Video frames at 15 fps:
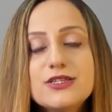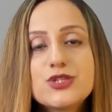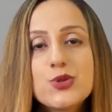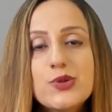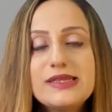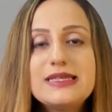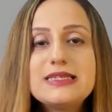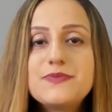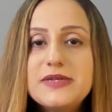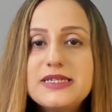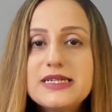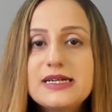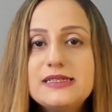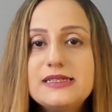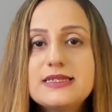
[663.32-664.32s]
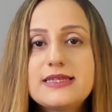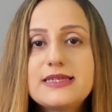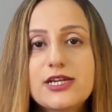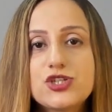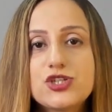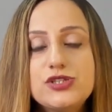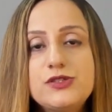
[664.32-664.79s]
So in this particular
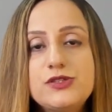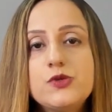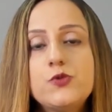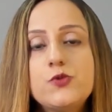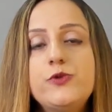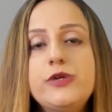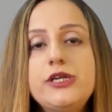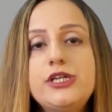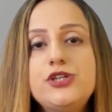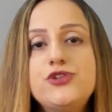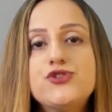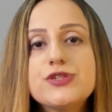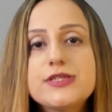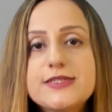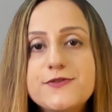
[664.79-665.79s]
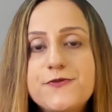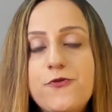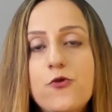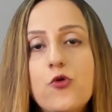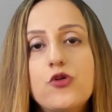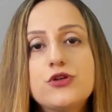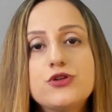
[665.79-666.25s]
section, we just
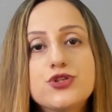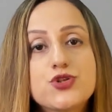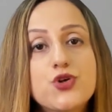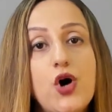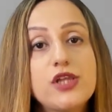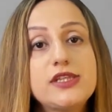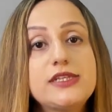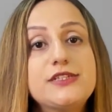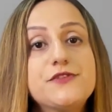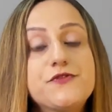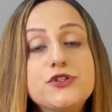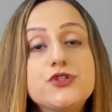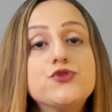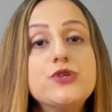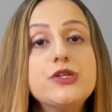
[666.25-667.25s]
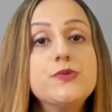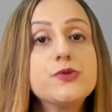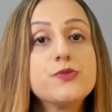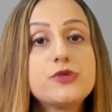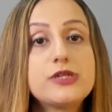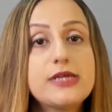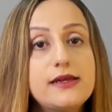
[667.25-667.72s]
focused on the different
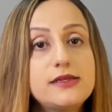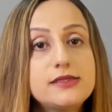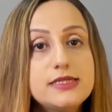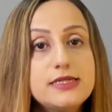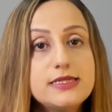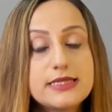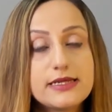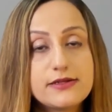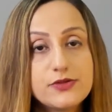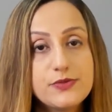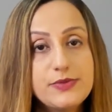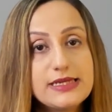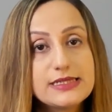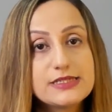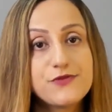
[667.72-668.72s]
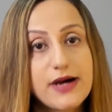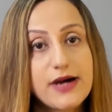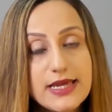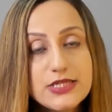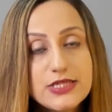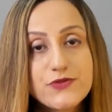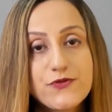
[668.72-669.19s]
treatment modalities that are being
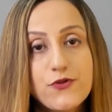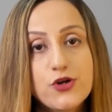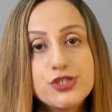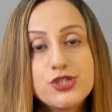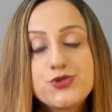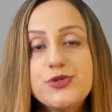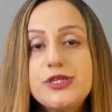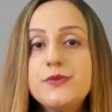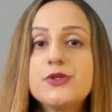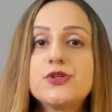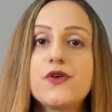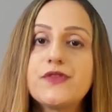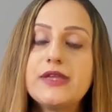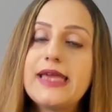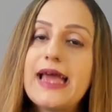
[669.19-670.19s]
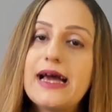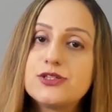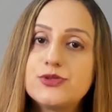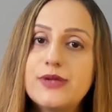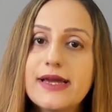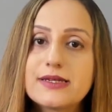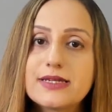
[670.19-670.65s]
devised for the treatment of the
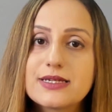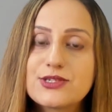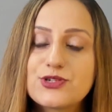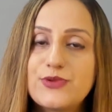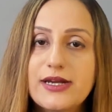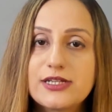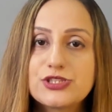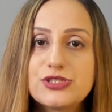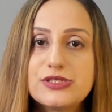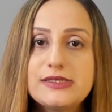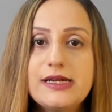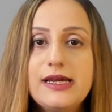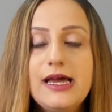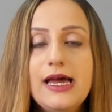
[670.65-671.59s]
cataract extraction.